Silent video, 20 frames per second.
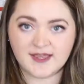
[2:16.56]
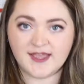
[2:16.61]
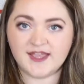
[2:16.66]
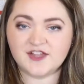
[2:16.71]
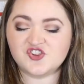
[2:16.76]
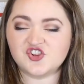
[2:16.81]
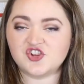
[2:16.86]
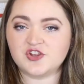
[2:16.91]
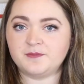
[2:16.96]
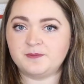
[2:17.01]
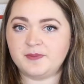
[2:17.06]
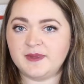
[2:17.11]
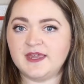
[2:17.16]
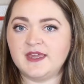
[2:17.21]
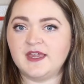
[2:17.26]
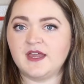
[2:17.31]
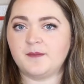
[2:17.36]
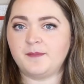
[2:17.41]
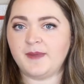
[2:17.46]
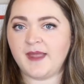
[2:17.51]
It should
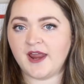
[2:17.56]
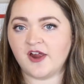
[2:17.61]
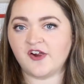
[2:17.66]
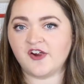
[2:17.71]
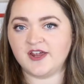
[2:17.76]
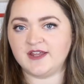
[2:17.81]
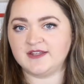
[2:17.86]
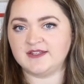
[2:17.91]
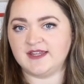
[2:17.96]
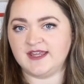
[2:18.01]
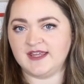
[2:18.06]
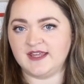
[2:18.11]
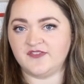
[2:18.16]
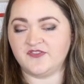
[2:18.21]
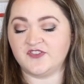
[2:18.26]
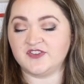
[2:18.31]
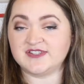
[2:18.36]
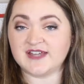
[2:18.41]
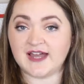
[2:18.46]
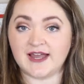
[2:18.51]
be apparent
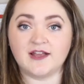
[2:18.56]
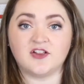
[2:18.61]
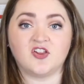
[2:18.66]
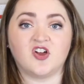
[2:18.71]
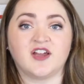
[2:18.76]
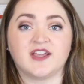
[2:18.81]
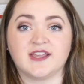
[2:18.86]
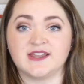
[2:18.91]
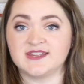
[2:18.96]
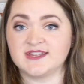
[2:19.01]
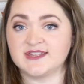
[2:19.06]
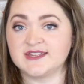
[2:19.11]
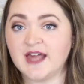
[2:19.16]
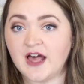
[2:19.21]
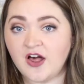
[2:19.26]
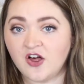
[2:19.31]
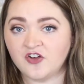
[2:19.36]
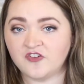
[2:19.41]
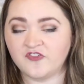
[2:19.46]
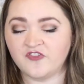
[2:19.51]
in the dialogue
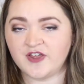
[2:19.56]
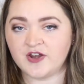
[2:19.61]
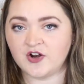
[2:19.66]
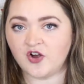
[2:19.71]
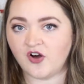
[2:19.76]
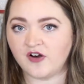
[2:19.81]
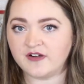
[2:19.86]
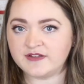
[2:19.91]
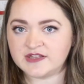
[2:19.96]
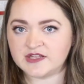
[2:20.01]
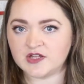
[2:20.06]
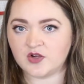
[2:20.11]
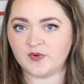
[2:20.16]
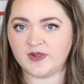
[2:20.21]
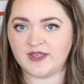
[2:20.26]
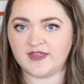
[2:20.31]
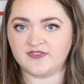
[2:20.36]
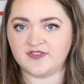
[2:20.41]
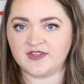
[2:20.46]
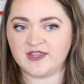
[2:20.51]
itself and also
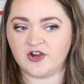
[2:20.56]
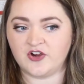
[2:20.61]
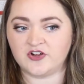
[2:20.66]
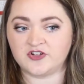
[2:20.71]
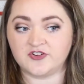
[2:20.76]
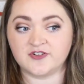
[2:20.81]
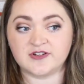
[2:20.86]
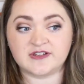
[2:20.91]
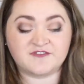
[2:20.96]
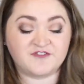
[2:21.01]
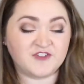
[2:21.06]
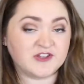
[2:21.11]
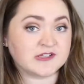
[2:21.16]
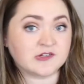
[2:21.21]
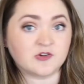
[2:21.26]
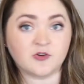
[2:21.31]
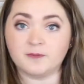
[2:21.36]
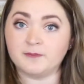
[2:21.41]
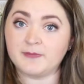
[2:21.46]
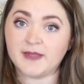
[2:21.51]
in the character's
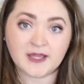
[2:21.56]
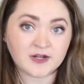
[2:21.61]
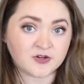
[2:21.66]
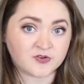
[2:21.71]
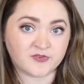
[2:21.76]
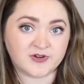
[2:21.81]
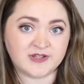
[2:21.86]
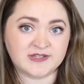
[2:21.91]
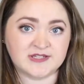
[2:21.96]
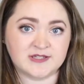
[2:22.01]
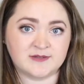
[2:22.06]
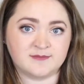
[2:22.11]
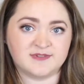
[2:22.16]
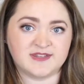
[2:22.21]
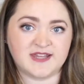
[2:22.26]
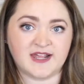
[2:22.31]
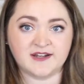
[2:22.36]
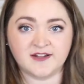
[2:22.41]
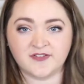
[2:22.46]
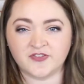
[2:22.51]
physical
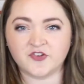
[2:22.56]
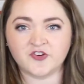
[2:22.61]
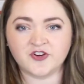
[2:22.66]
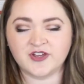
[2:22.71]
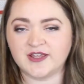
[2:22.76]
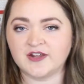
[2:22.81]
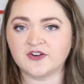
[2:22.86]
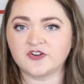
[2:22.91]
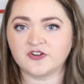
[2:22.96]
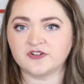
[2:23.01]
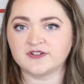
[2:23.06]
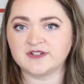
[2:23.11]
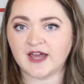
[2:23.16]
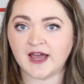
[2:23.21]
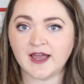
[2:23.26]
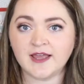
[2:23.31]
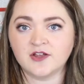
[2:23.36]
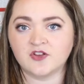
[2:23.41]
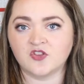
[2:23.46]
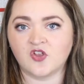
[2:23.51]
mannerisms and in their inner
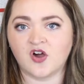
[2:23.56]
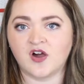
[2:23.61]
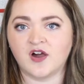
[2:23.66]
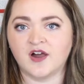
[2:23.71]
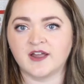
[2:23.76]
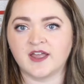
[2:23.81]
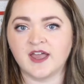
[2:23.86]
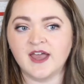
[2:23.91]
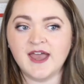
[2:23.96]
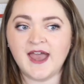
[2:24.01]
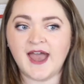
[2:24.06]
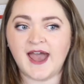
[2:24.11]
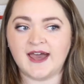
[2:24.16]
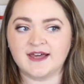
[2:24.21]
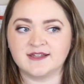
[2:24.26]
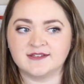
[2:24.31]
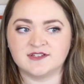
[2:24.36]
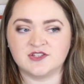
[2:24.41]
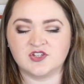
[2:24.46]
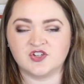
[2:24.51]
dialogue
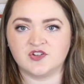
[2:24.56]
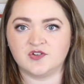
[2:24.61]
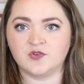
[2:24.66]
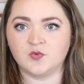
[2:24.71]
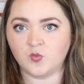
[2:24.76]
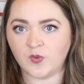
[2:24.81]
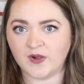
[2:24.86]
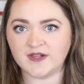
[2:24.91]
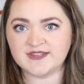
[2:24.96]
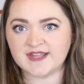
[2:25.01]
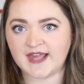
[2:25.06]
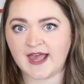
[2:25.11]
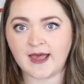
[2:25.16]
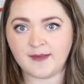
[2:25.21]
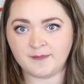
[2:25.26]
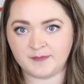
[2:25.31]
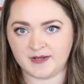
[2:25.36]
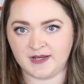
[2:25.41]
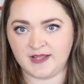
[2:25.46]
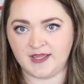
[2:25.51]
as to what's
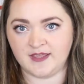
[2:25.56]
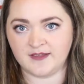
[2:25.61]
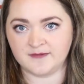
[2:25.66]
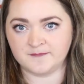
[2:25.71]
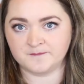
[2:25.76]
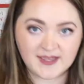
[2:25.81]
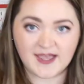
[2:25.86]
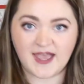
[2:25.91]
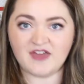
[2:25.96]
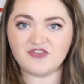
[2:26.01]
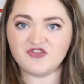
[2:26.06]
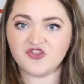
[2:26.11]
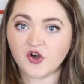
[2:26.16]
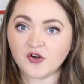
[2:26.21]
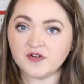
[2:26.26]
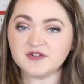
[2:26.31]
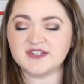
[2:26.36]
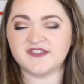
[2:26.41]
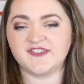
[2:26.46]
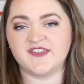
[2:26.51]
happening. And
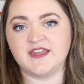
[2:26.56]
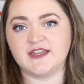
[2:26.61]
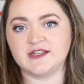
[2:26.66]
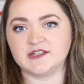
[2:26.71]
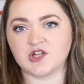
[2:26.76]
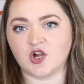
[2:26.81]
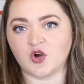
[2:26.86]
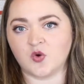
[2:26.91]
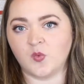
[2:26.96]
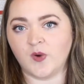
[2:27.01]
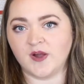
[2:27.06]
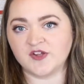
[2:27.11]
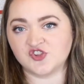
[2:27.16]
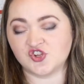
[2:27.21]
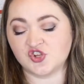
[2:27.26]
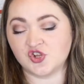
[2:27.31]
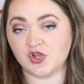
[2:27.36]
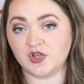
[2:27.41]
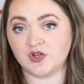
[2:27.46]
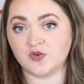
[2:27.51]
those things are what
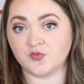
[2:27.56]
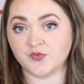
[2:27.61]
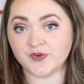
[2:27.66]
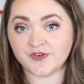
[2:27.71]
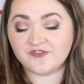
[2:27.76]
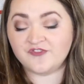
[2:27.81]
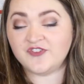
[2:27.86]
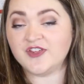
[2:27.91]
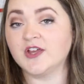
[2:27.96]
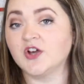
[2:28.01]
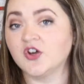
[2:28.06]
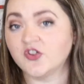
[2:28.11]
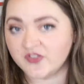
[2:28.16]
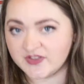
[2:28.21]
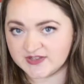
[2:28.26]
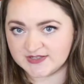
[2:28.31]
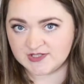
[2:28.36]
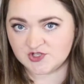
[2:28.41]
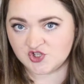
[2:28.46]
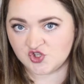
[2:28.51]
should reveal
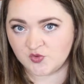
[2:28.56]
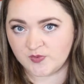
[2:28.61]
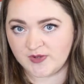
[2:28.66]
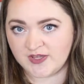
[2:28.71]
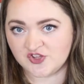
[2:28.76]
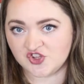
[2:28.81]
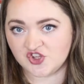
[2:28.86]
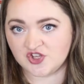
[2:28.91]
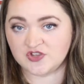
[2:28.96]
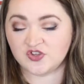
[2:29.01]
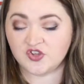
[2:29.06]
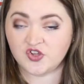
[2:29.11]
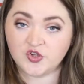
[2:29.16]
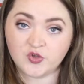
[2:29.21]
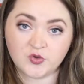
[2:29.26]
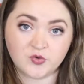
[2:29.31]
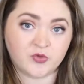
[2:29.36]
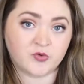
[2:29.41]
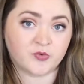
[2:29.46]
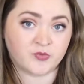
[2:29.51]
the situation
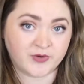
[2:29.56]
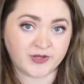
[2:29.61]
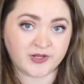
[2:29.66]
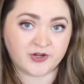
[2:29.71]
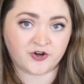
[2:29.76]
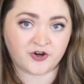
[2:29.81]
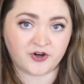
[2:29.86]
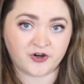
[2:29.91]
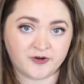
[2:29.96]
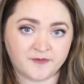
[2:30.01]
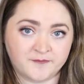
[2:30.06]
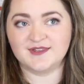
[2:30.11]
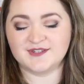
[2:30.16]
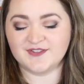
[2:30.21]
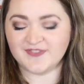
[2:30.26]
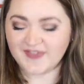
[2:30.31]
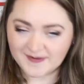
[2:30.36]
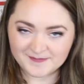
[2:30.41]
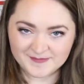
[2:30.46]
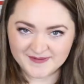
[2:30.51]
to the reader.
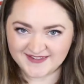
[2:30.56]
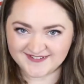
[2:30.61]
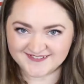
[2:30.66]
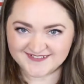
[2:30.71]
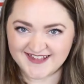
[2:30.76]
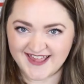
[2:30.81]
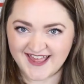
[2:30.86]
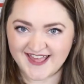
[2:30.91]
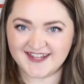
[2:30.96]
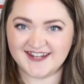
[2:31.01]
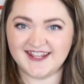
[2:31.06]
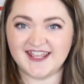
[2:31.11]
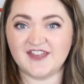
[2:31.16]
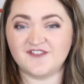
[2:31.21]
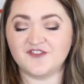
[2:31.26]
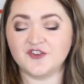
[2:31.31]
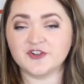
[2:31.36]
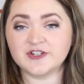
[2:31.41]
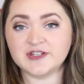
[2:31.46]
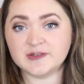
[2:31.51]
So, that being said,
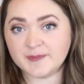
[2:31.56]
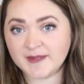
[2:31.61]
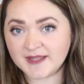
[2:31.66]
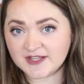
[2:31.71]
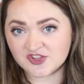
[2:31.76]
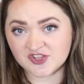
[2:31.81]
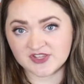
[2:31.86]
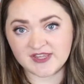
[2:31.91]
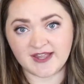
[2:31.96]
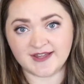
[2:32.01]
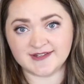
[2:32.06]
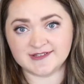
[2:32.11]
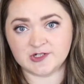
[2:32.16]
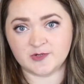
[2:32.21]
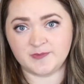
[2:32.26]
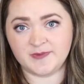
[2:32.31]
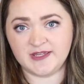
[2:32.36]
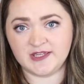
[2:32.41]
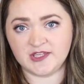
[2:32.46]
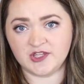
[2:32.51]
if your speech tags
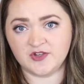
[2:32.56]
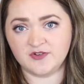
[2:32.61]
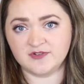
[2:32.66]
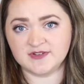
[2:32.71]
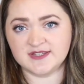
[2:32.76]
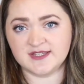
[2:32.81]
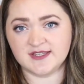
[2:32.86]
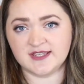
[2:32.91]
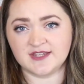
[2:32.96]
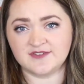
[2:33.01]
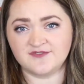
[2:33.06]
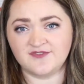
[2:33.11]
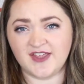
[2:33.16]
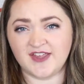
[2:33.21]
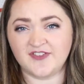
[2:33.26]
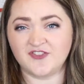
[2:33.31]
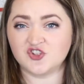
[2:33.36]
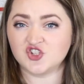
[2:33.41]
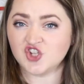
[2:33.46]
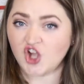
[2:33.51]
are being used to
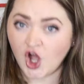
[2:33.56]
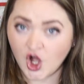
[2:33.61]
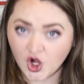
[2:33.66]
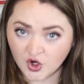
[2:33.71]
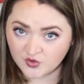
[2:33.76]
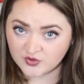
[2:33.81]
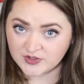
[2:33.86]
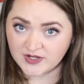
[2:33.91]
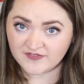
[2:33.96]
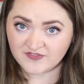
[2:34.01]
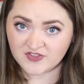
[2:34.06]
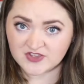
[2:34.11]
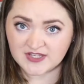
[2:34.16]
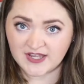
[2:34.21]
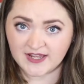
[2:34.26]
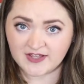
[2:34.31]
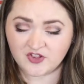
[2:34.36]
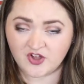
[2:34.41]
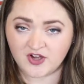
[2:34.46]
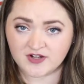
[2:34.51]
convey the tone of the
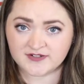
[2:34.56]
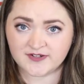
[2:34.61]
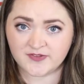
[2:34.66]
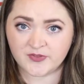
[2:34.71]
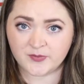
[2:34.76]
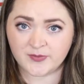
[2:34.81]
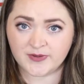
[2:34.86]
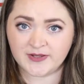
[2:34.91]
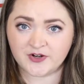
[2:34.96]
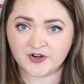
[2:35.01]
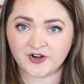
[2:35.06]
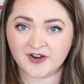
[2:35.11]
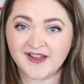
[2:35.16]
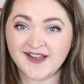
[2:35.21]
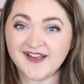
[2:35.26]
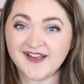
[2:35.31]
dialogue to the reader,